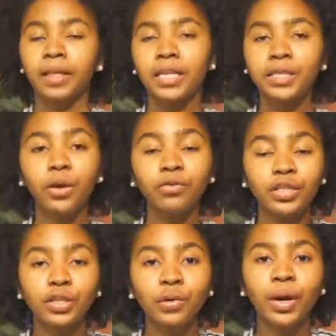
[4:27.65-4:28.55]
And so
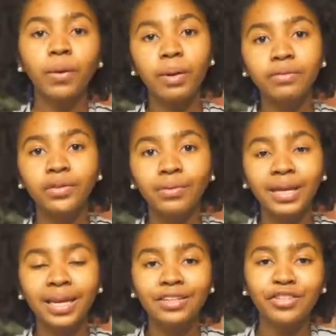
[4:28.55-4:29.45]
just a great way of
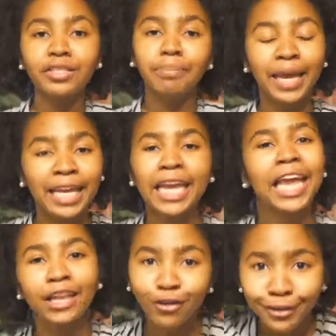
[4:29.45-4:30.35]
doing it is just making
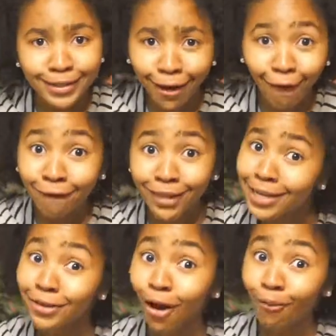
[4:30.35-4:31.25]
it yourself.
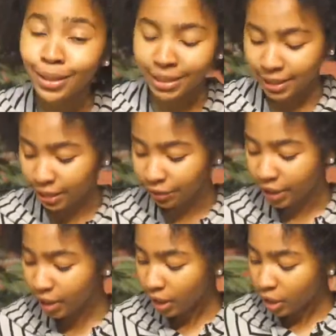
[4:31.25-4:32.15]
That's always the secret.